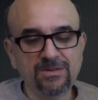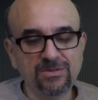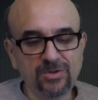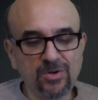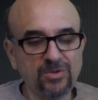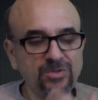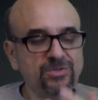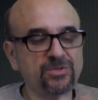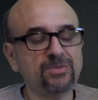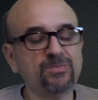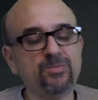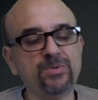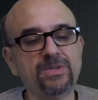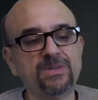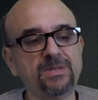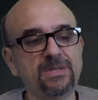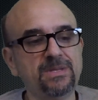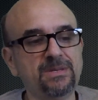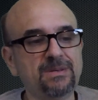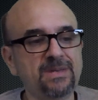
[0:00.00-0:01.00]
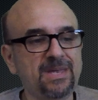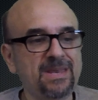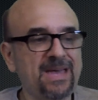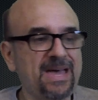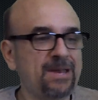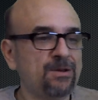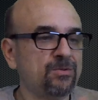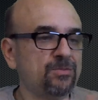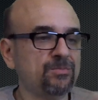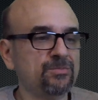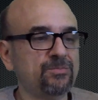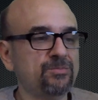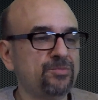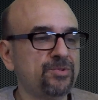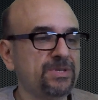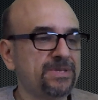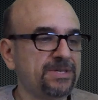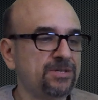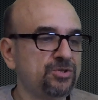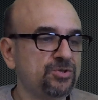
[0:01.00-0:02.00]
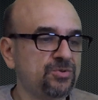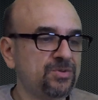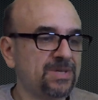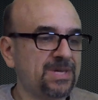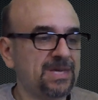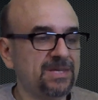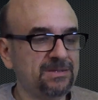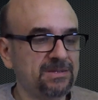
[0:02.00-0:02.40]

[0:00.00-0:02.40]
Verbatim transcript: Those are within, and I don't really adjudicate.